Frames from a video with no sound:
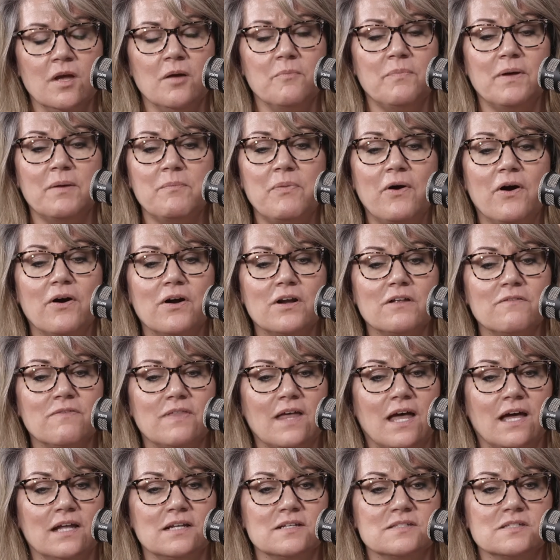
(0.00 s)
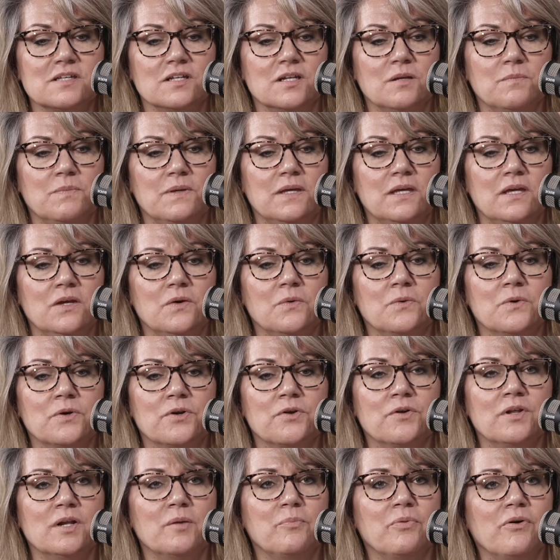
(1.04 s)
But part of that is going to be
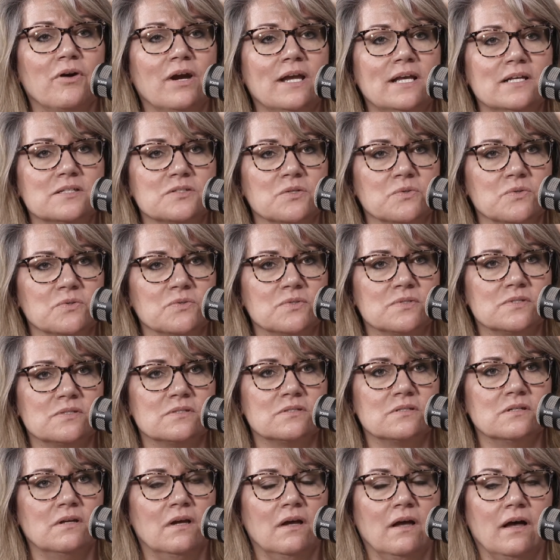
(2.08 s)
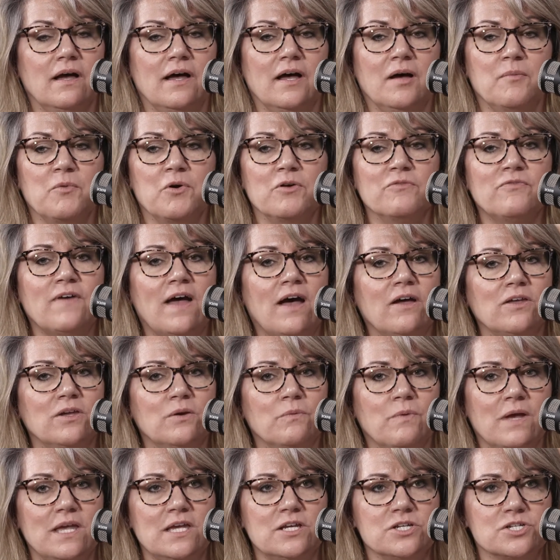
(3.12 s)
ordering appraisals or
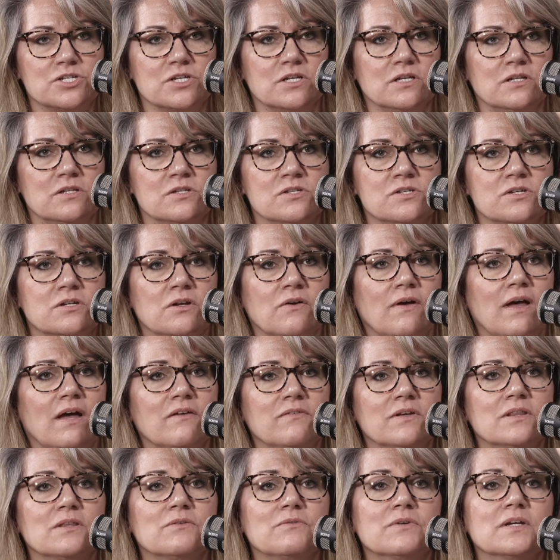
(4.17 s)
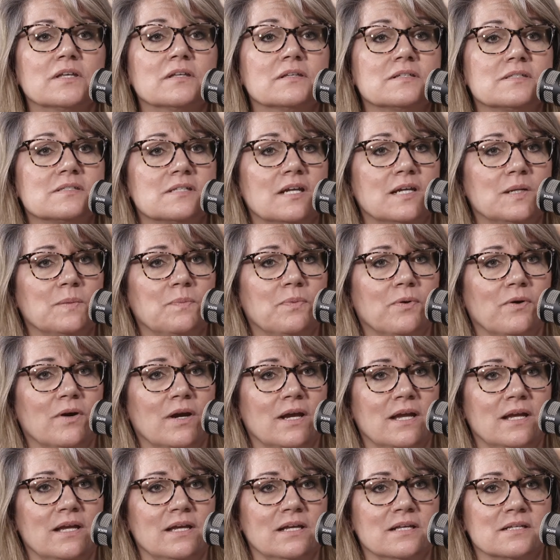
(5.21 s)
valuations, having the real estate
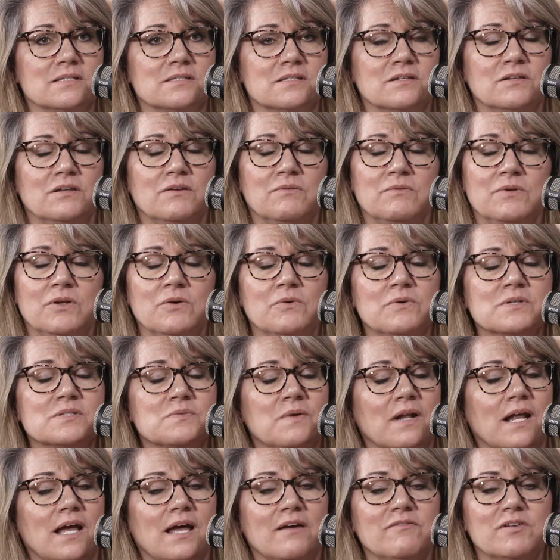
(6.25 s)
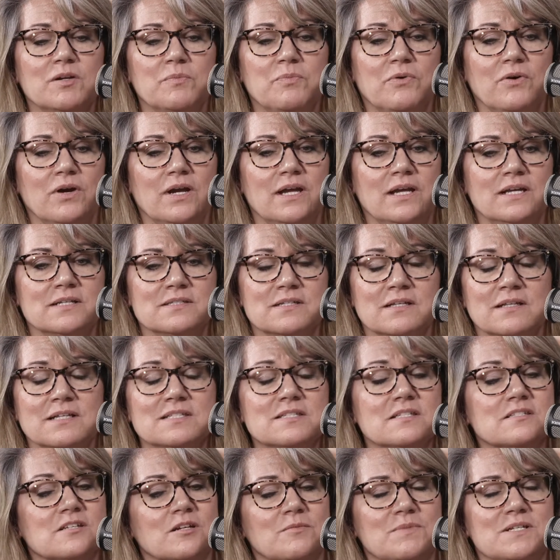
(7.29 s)
appraised. You always want to have it appraised,
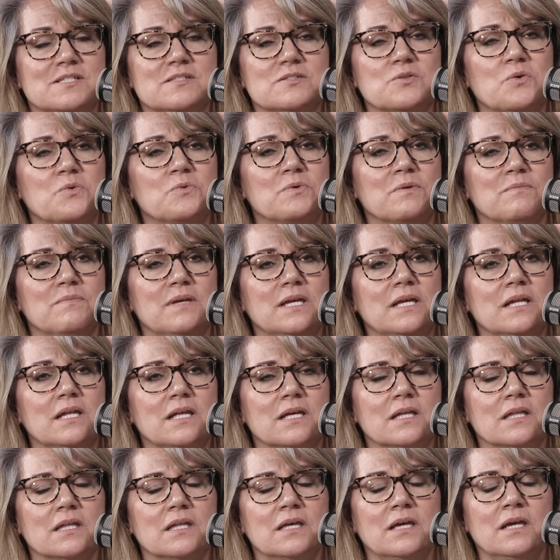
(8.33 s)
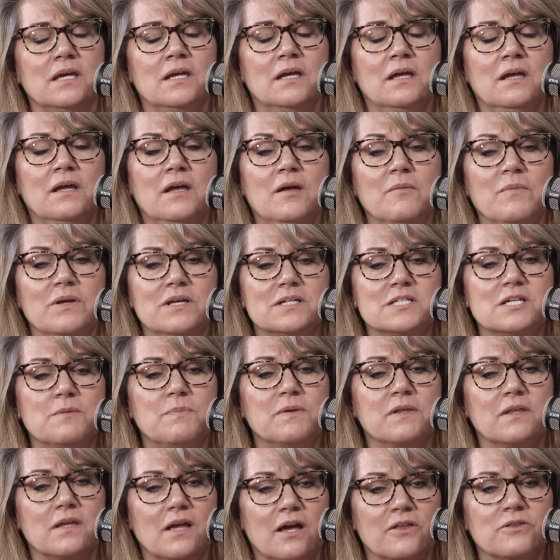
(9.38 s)
unless it's going to be sold immediately, but you
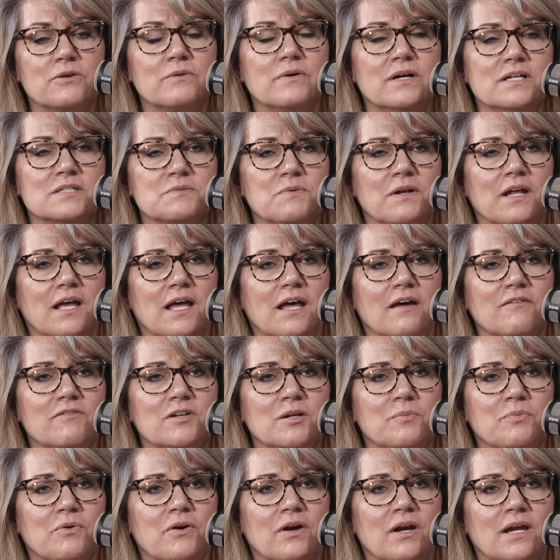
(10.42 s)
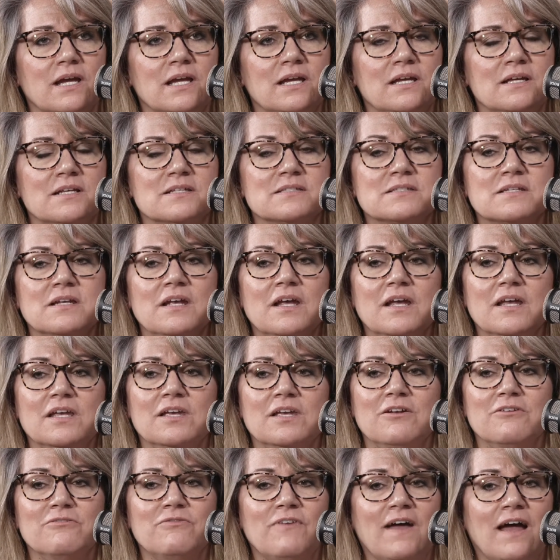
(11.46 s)
typically otherwise want to have it appraised,
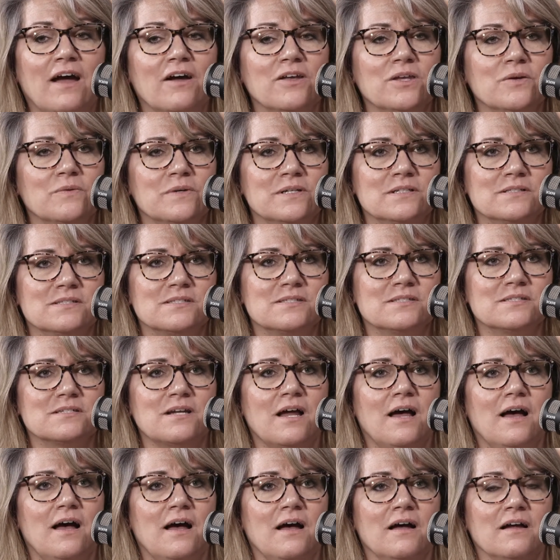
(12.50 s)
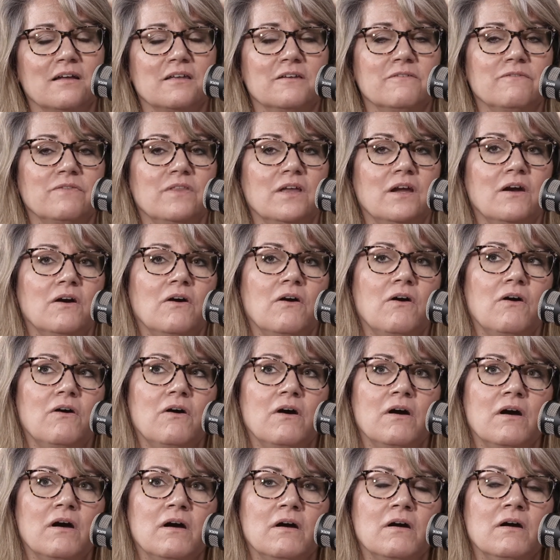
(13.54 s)
valuing stock. If there
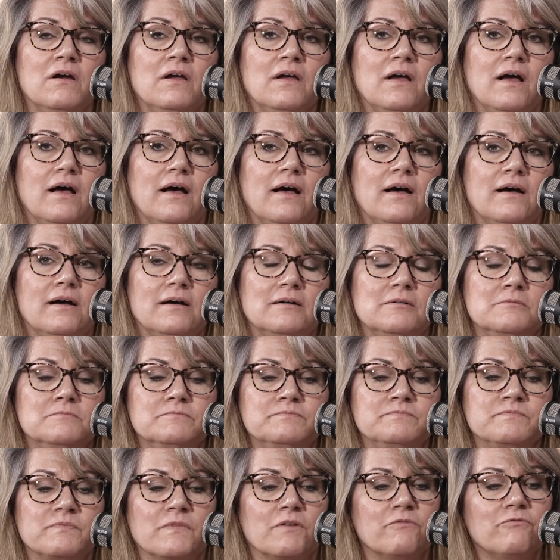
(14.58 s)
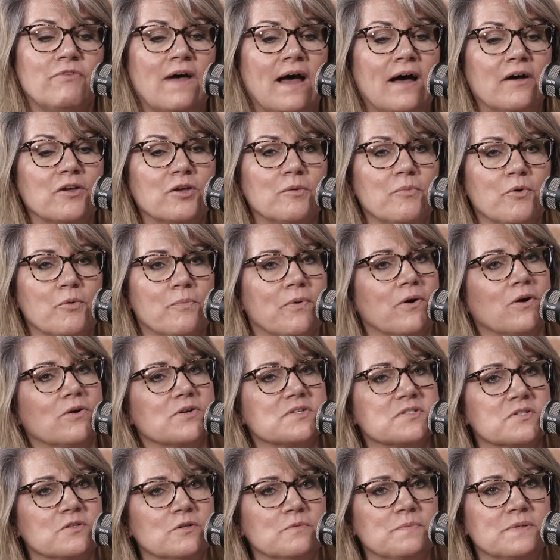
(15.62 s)
are valuable
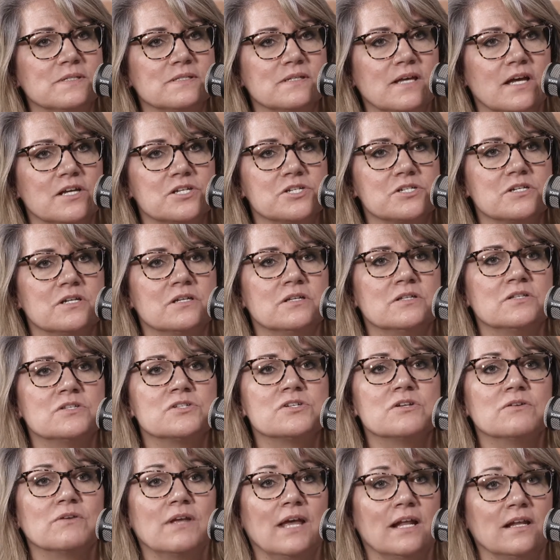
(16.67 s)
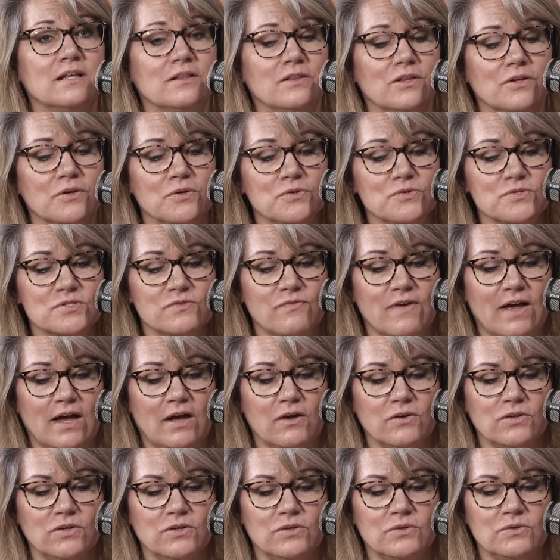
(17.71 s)
personal possessions, getting those
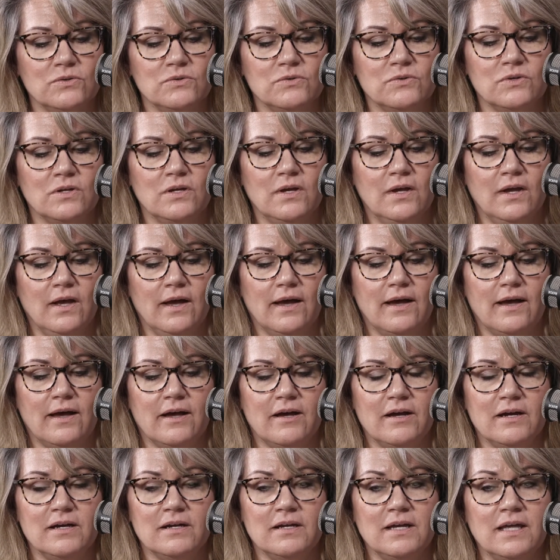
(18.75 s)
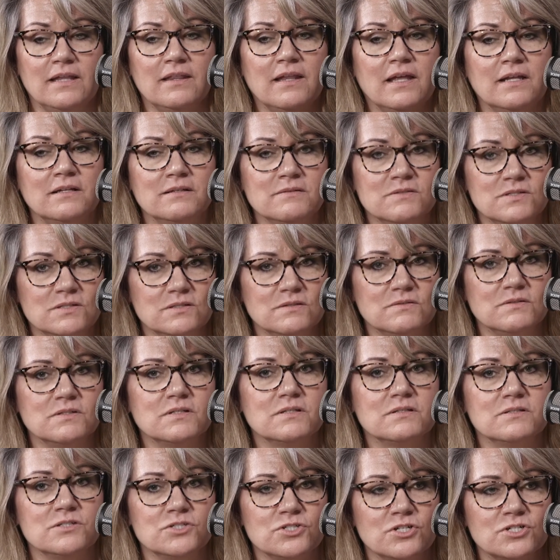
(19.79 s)
valued, and then
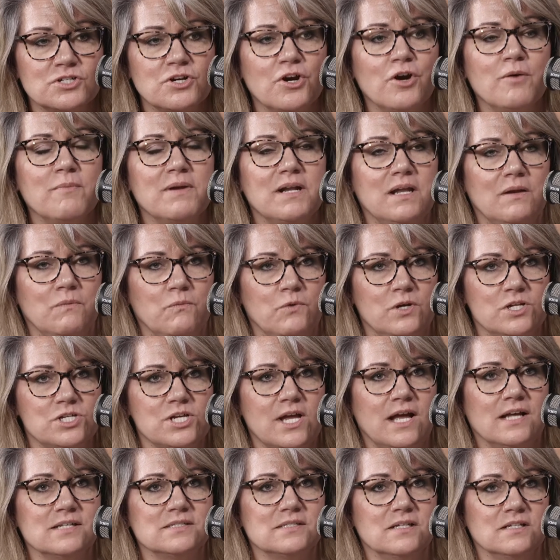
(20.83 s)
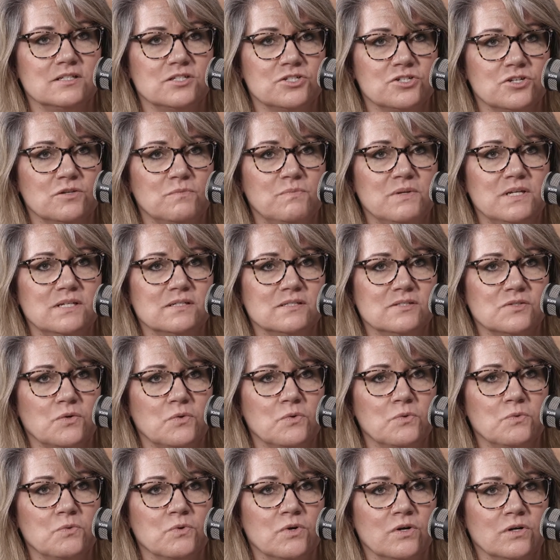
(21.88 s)
determining which assets should be
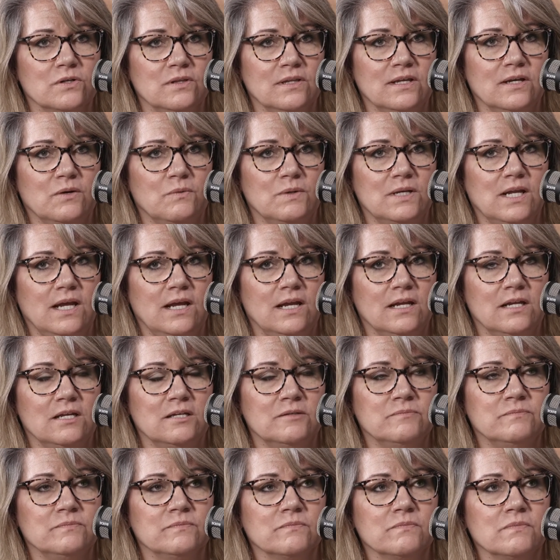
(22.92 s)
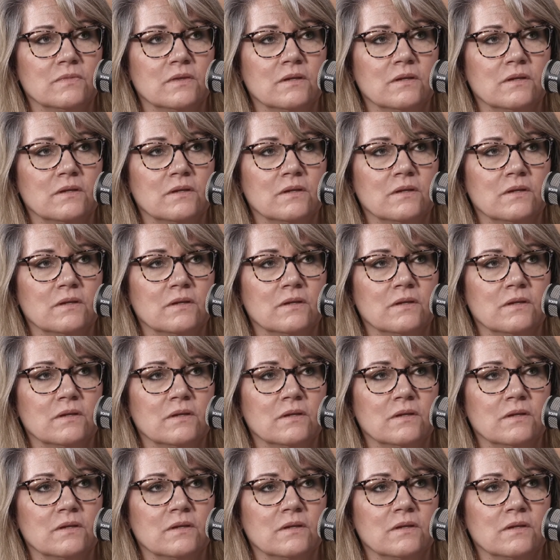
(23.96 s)
sold or liquidated.